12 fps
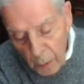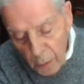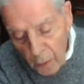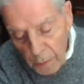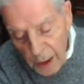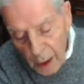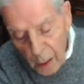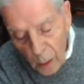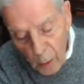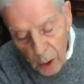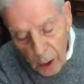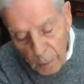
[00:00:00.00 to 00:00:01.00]
program
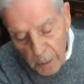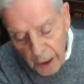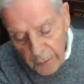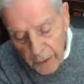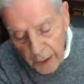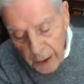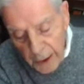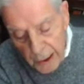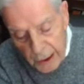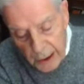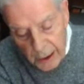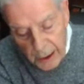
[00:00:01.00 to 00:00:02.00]
who are my
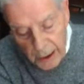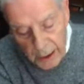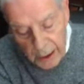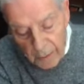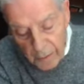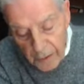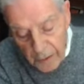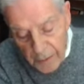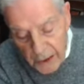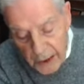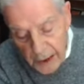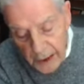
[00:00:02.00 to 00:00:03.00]
flesh Now
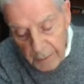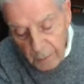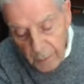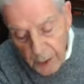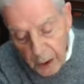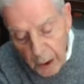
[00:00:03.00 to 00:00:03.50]
15.